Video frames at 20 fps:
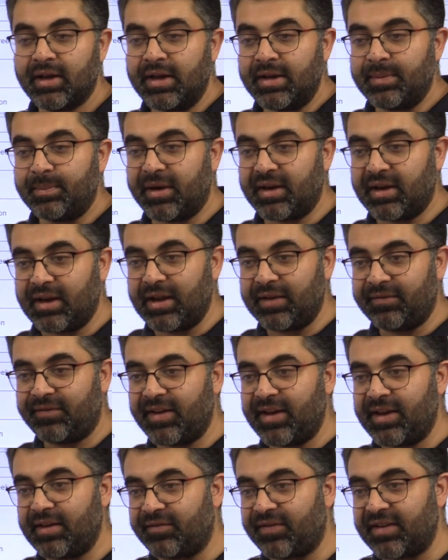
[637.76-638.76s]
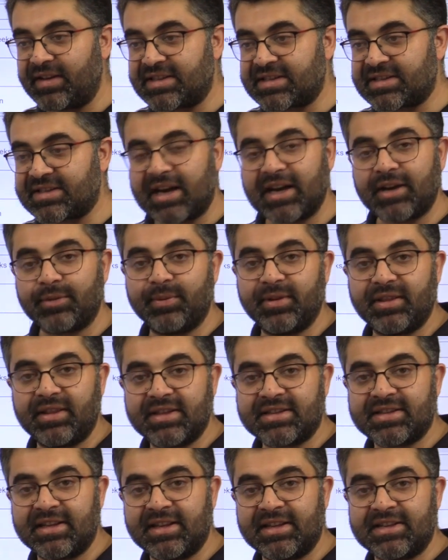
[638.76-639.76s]
But if I, if I start with
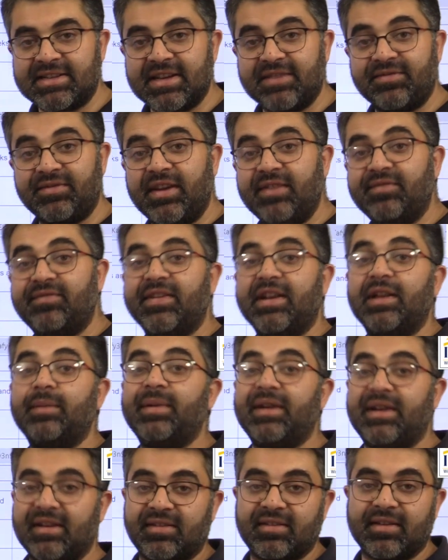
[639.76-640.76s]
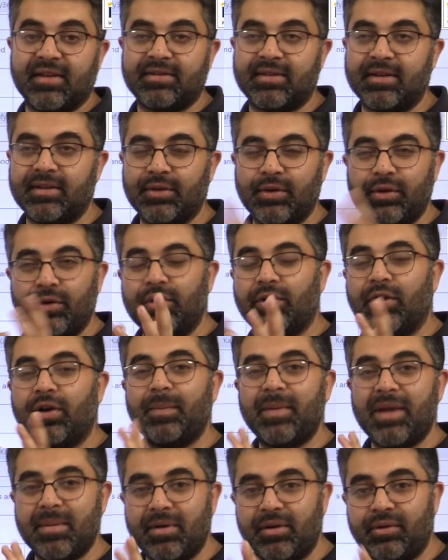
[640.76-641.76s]
this and then say we will be discussing, so you'll not
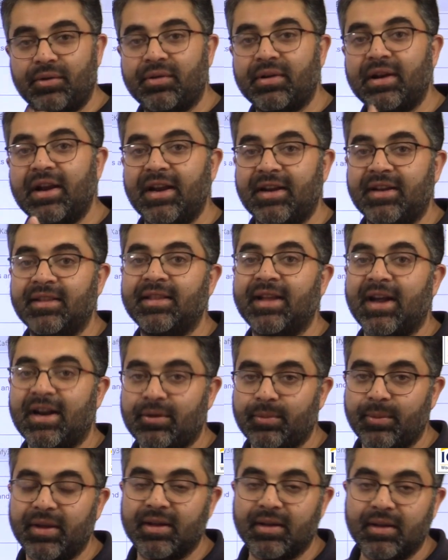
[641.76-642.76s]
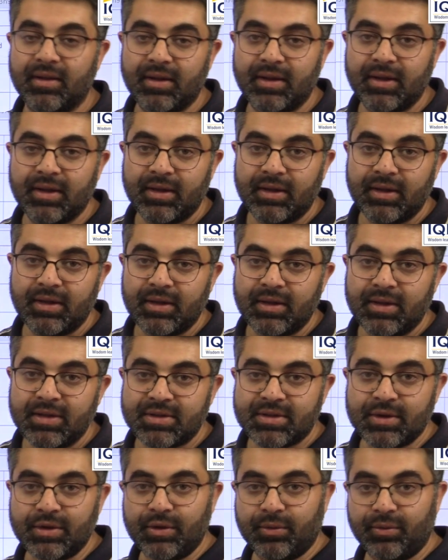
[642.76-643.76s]
be able to relate in that way.
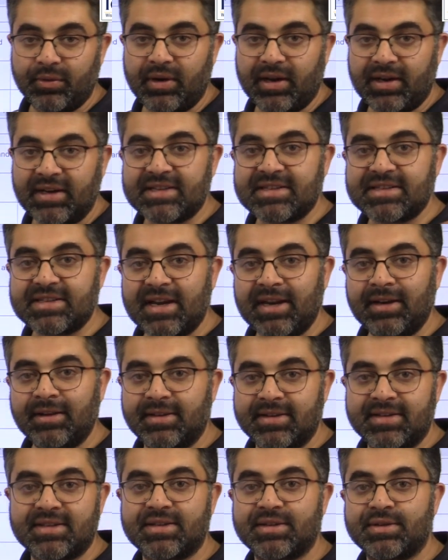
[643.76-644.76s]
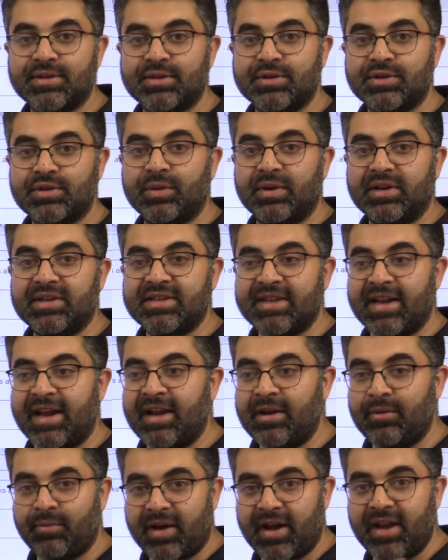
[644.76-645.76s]
So you would understand this towards the
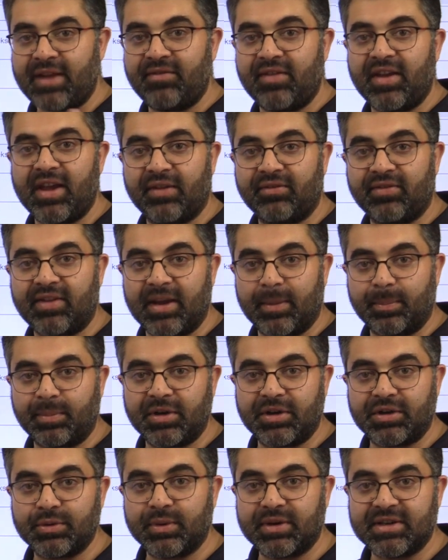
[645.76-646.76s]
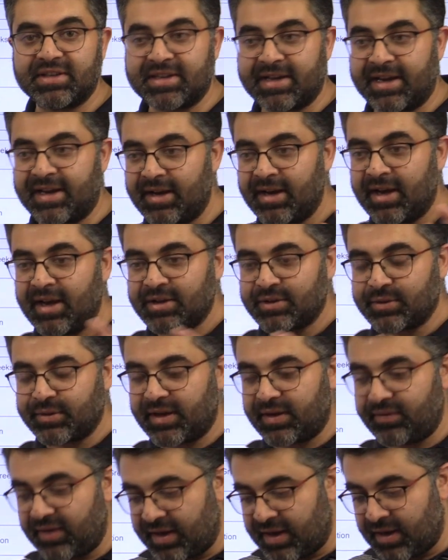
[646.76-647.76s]
end, why we have kept it towards end, so
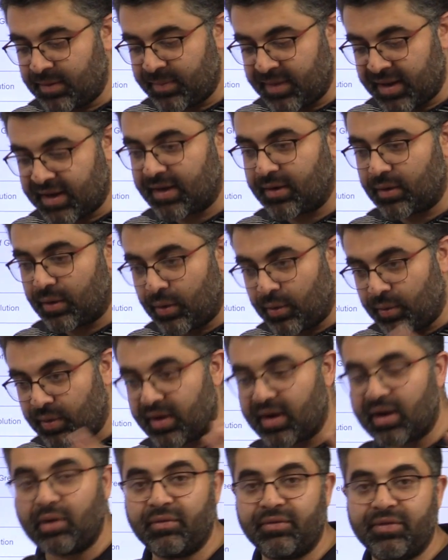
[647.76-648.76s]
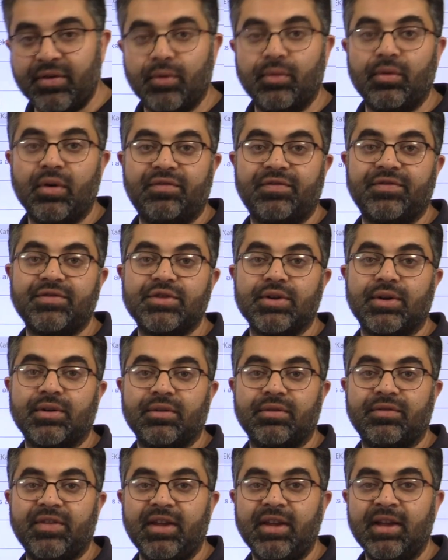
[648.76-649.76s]
that we can make an overall view of
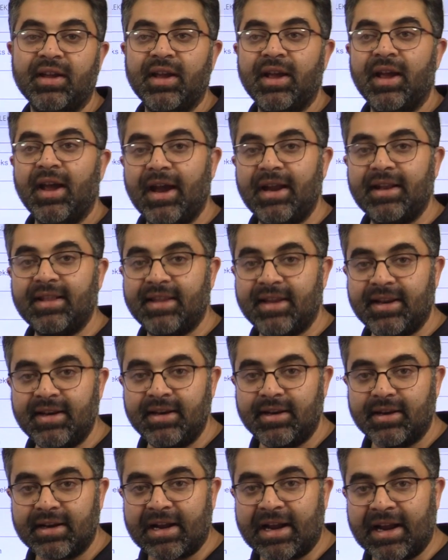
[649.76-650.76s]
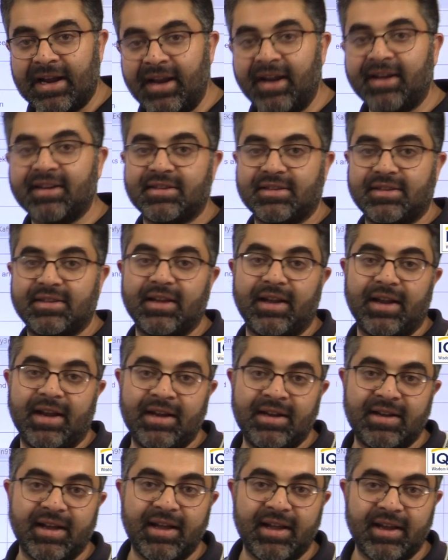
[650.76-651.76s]
geography and then connect the
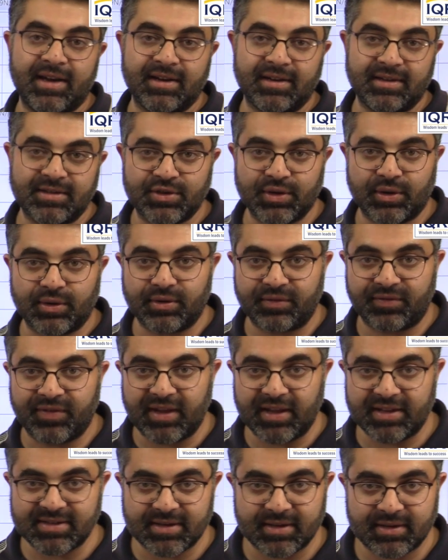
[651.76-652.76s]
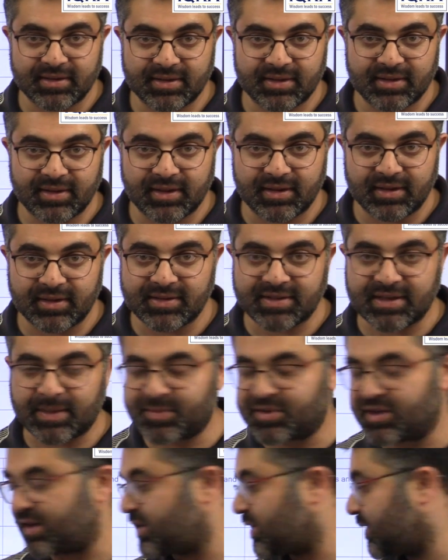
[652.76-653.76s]
entire geography as a, uh,
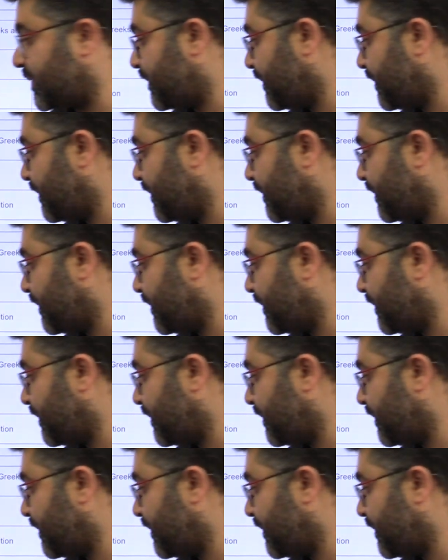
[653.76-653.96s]
subject.